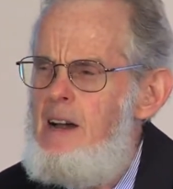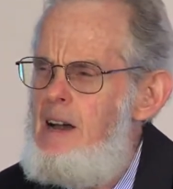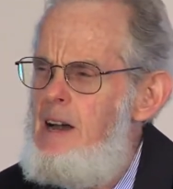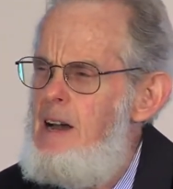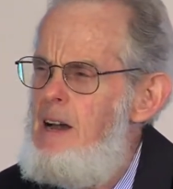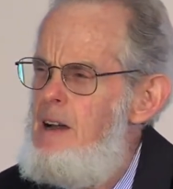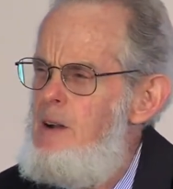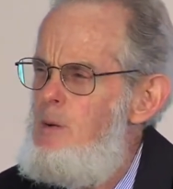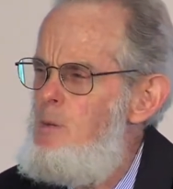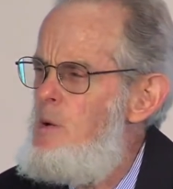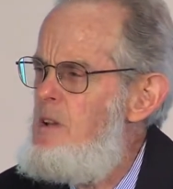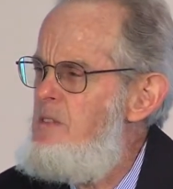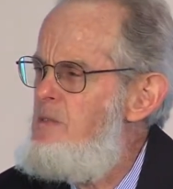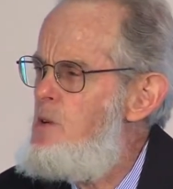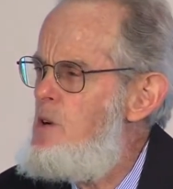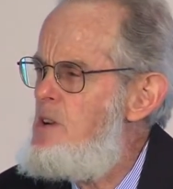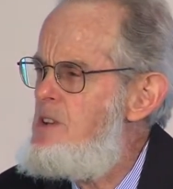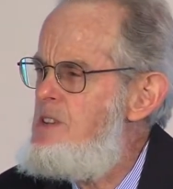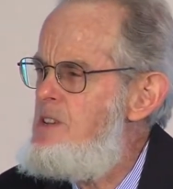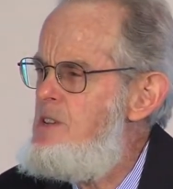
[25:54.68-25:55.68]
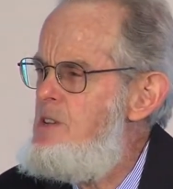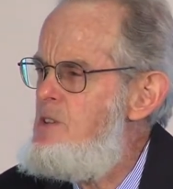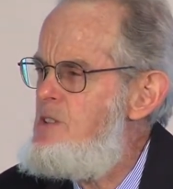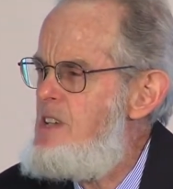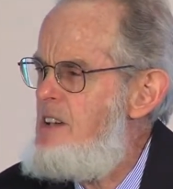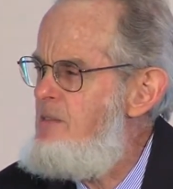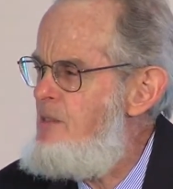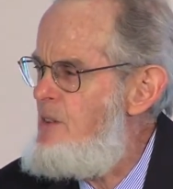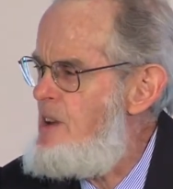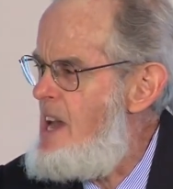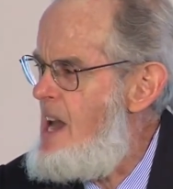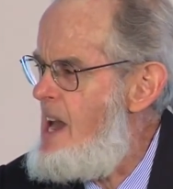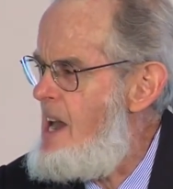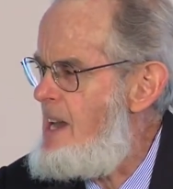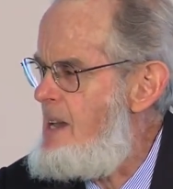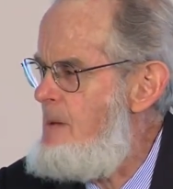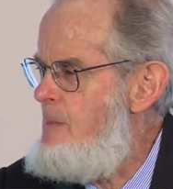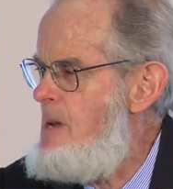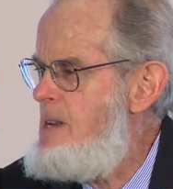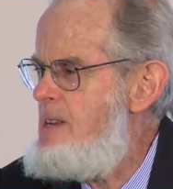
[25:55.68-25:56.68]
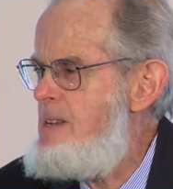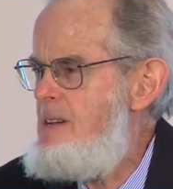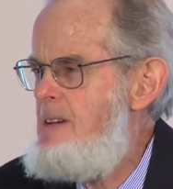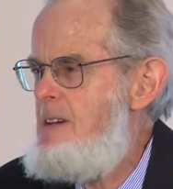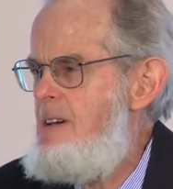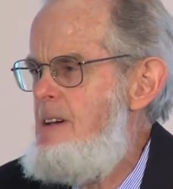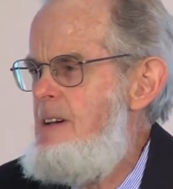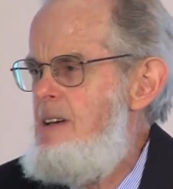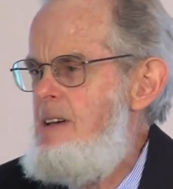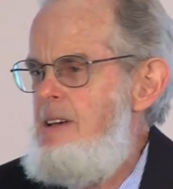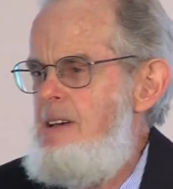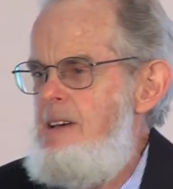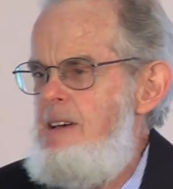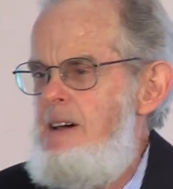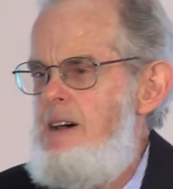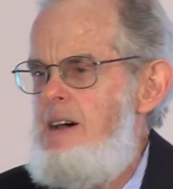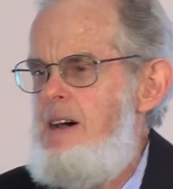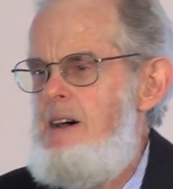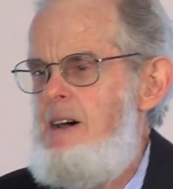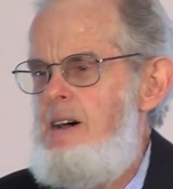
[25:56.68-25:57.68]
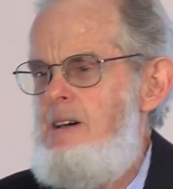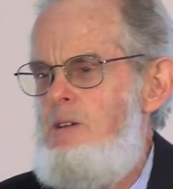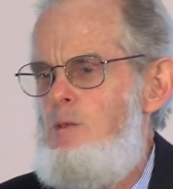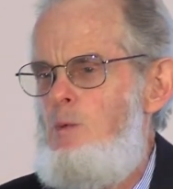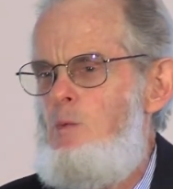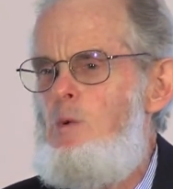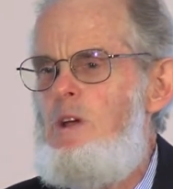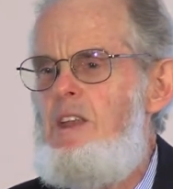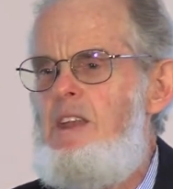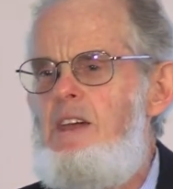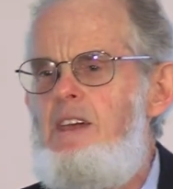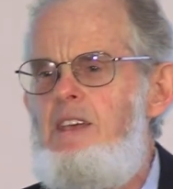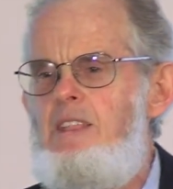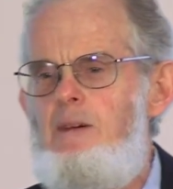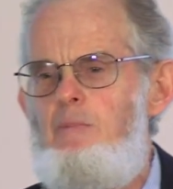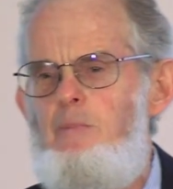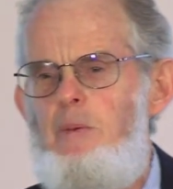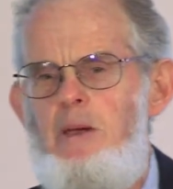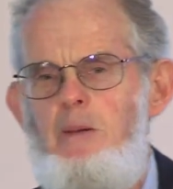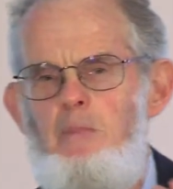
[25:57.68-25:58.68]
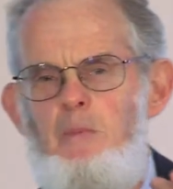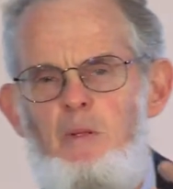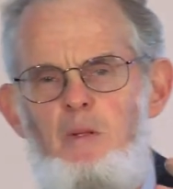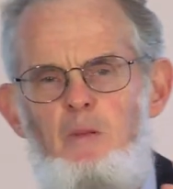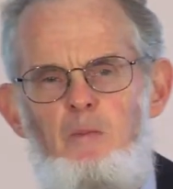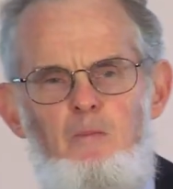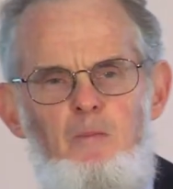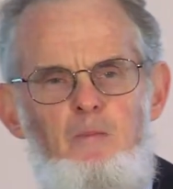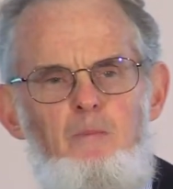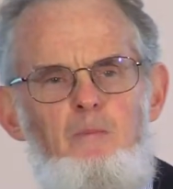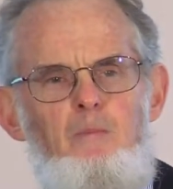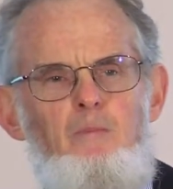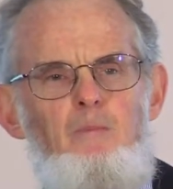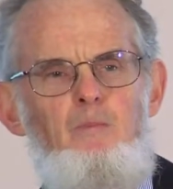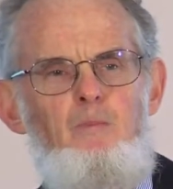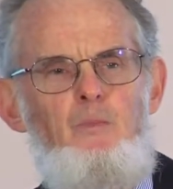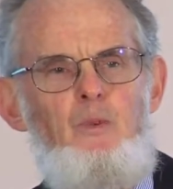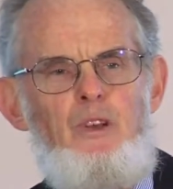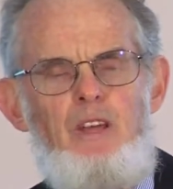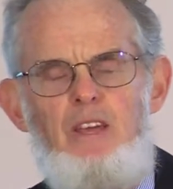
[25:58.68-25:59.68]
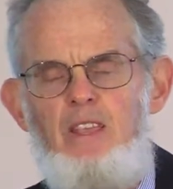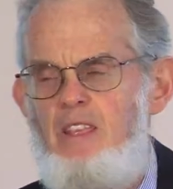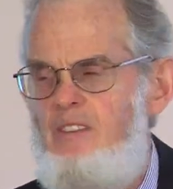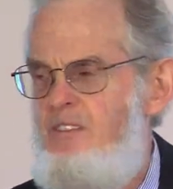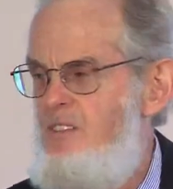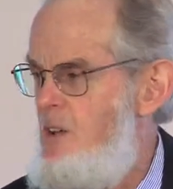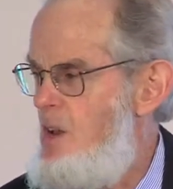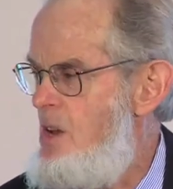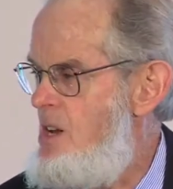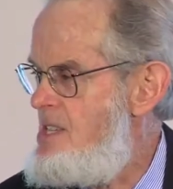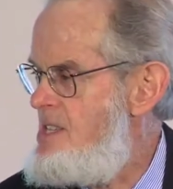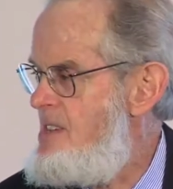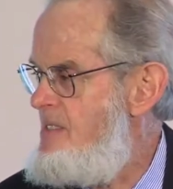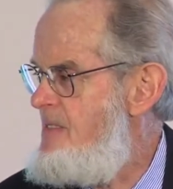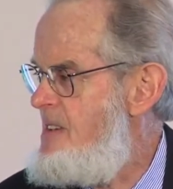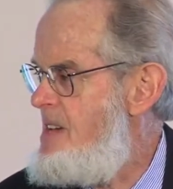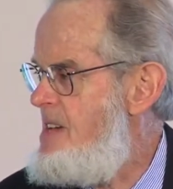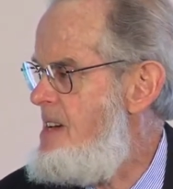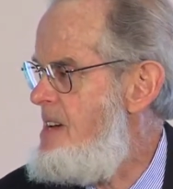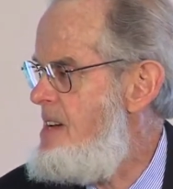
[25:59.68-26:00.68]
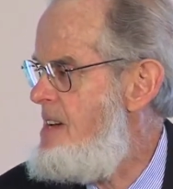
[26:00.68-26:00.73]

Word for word: uh, we've got to use every argument. Uh, we need the people putting the philosophy